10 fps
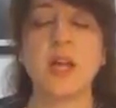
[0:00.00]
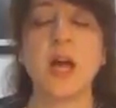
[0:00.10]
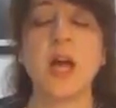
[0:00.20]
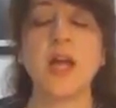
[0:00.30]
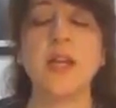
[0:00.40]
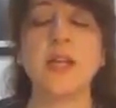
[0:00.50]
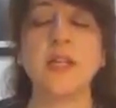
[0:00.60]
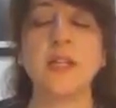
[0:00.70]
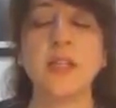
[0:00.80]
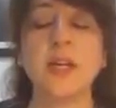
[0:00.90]
I
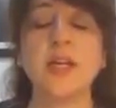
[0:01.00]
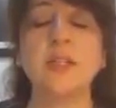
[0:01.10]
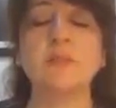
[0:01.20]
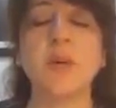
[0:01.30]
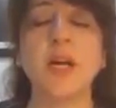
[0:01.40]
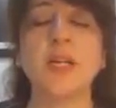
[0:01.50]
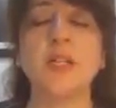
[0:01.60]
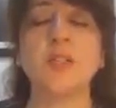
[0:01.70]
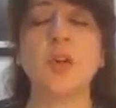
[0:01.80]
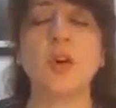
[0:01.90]
recognize my
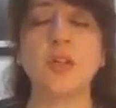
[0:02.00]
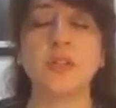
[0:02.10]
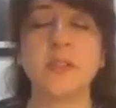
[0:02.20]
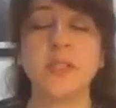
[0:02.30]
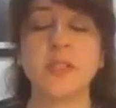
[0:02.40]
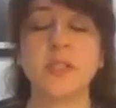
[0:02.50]
authority